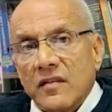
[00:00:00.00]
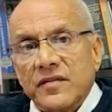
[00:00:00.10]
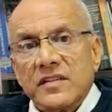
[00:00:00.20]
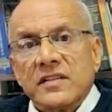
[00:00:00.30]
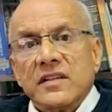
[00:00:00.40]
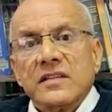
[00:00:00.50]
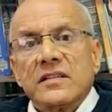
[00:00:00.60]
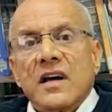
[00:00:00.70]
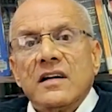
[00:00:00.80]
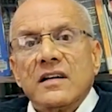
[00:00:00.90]

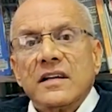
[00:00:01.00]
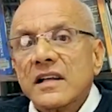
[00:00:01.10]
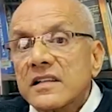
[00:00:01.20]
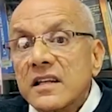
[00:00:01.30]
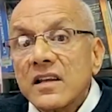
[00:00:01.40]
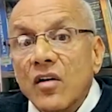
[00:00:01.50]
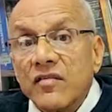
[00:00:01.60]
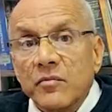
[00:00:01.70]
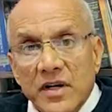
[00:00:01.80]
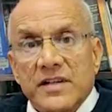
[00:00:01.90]
officers are guilty
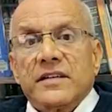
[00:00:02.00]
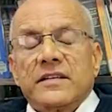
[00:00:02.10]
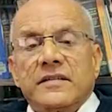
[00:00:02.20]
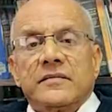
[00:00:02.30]
of murder.